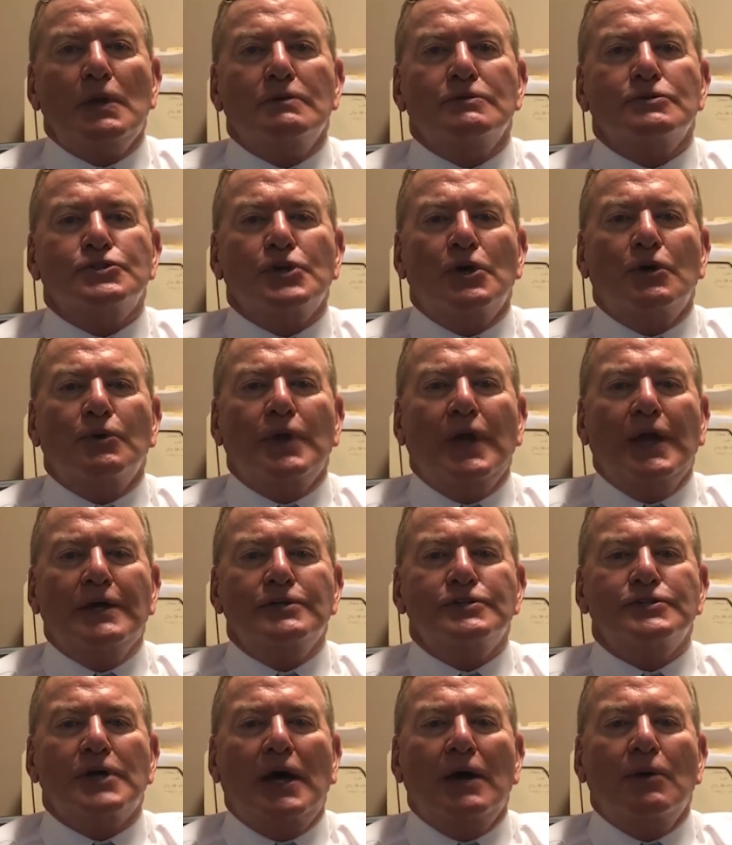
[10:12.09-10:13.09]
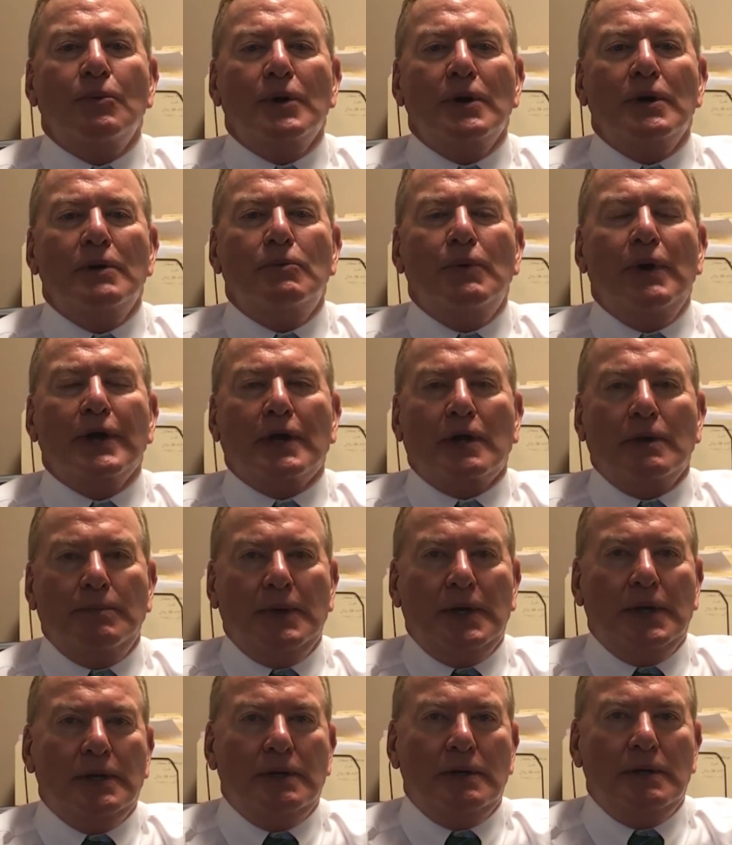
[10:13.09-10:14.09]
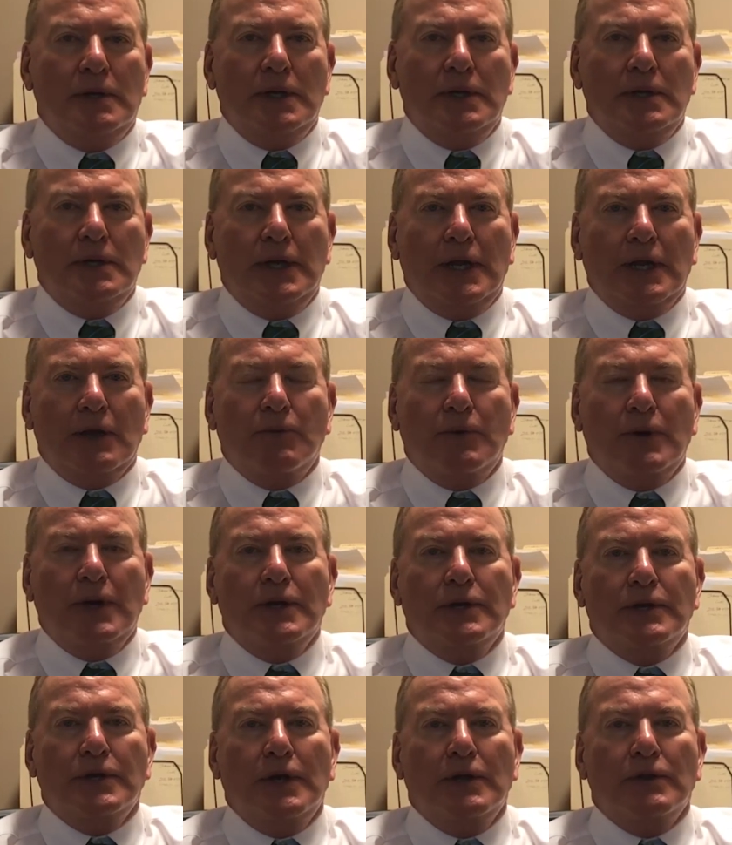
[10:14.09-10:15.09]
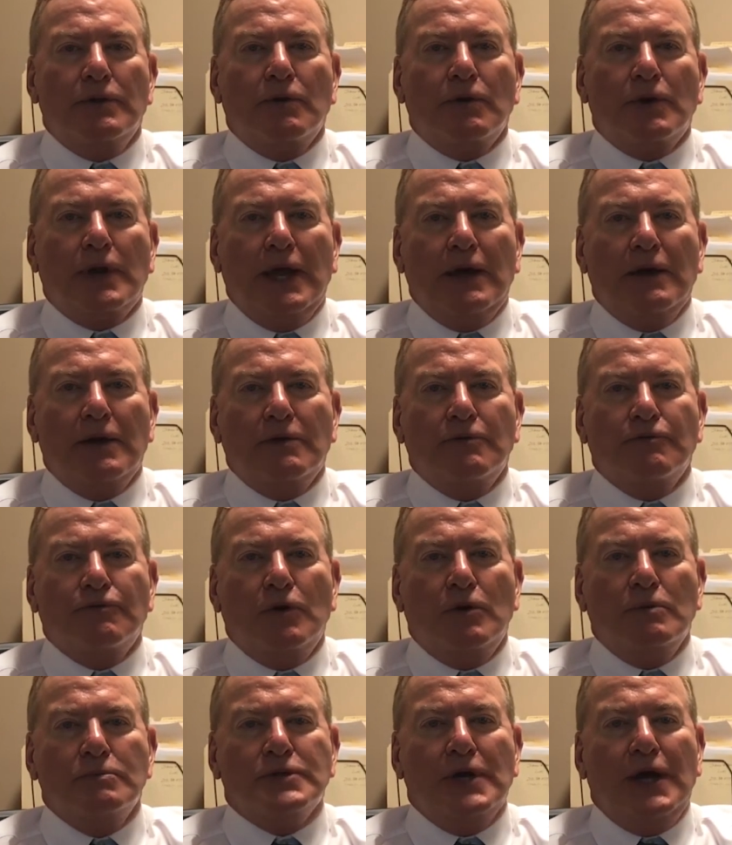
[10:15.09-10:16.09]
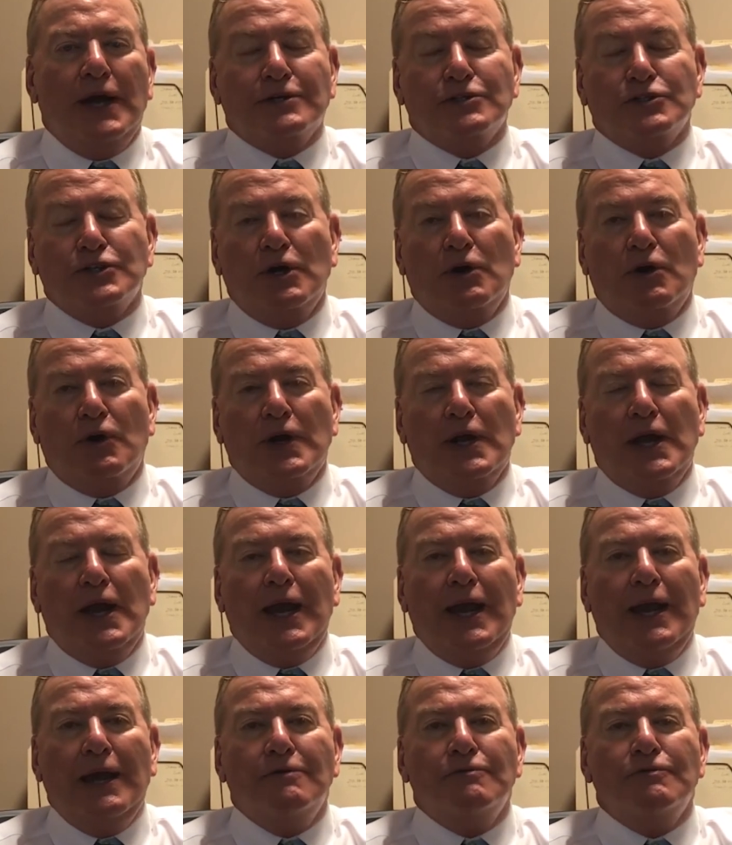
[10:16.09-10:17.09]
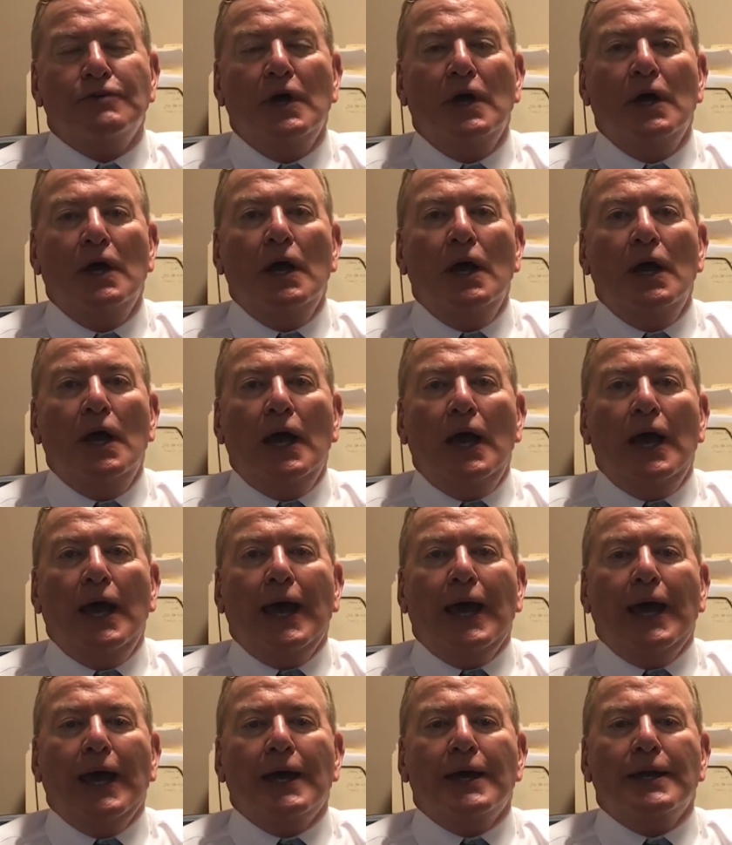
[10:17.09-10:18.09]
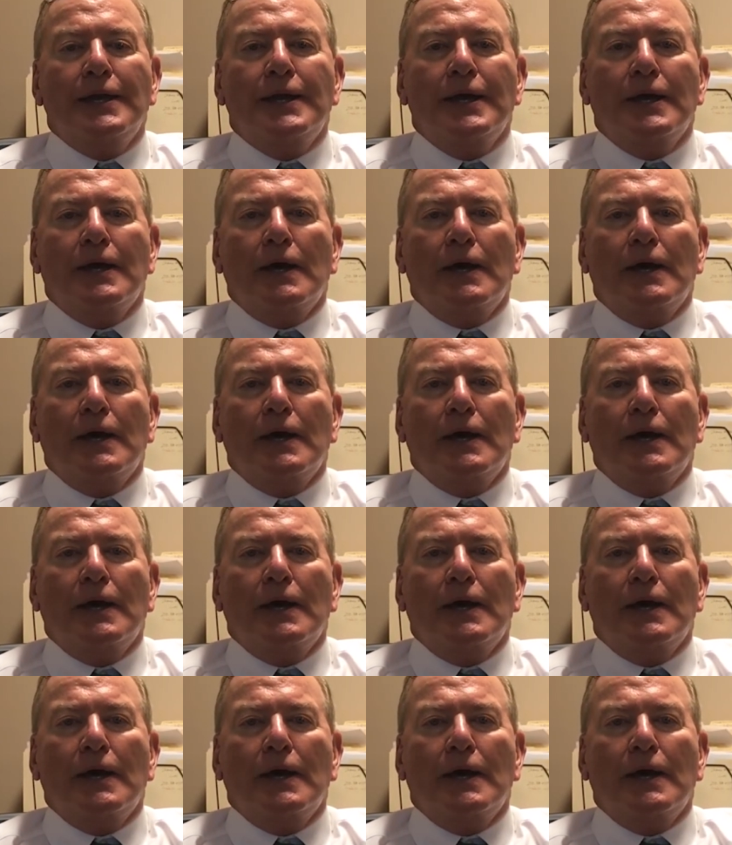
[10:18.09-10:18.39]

So yes, I would recommend Entigrity to other accounting firms. I actually already have, and